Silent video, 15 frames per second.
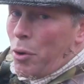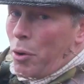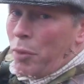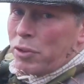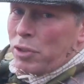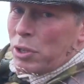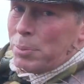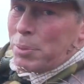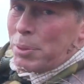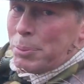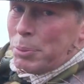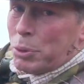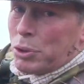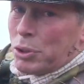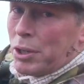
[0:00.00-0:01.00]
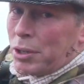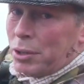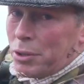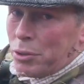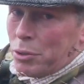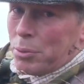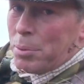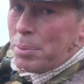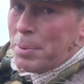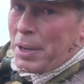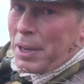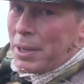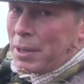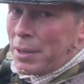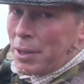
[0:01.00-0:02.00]
obviously being pushed out of the group
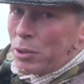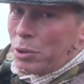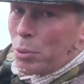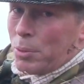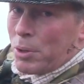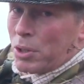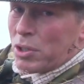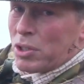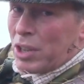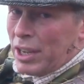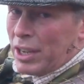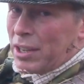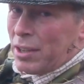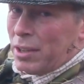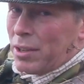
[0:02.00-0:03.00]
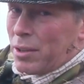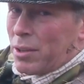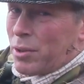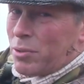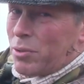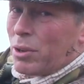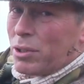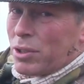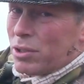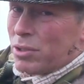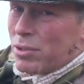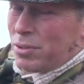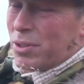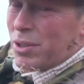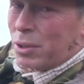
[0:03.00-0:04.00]
by a dominant stag. The rut
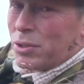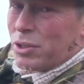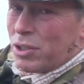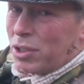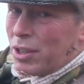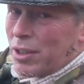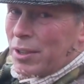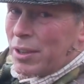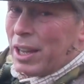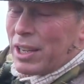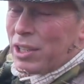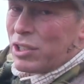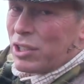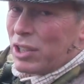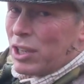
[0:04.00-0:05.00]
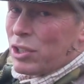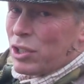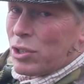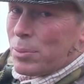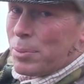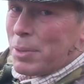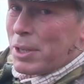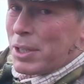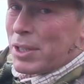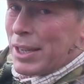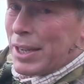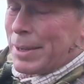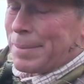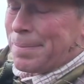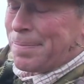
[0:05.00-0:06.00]
is, you know, just in the last stages,
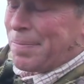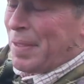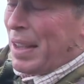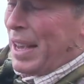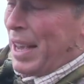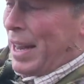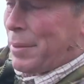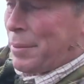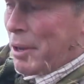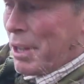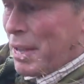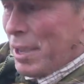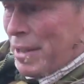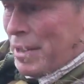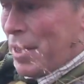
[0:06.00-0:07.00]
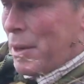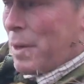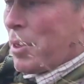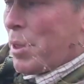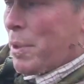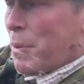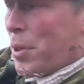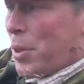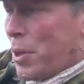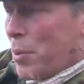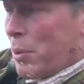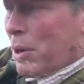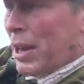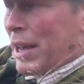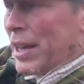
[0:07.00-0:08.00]
but anyway, they
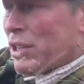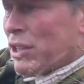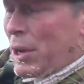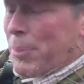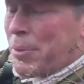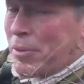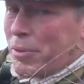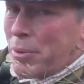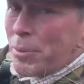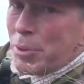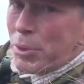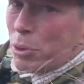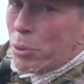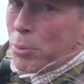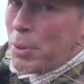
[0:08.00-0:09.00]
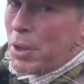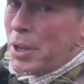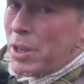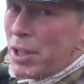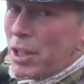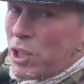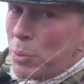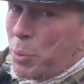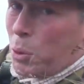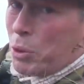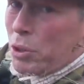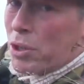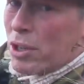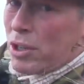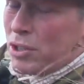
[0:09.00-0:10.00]
were lying separate from the group. They
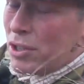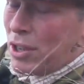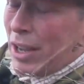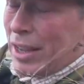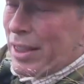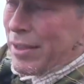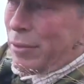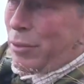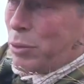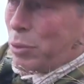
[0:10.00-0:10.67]
spotted us and